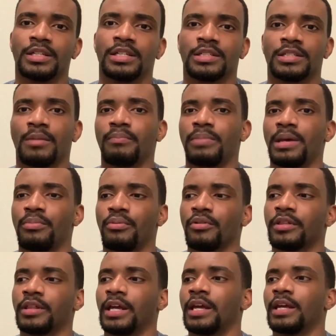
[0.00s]
Some people
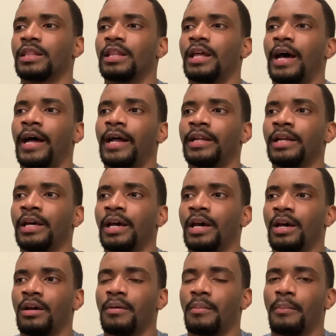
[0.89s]
think that
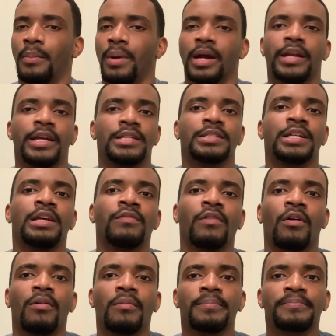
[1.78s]
money is
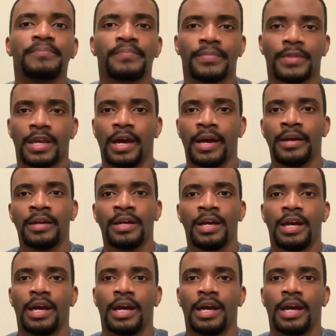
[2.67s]
evil okay?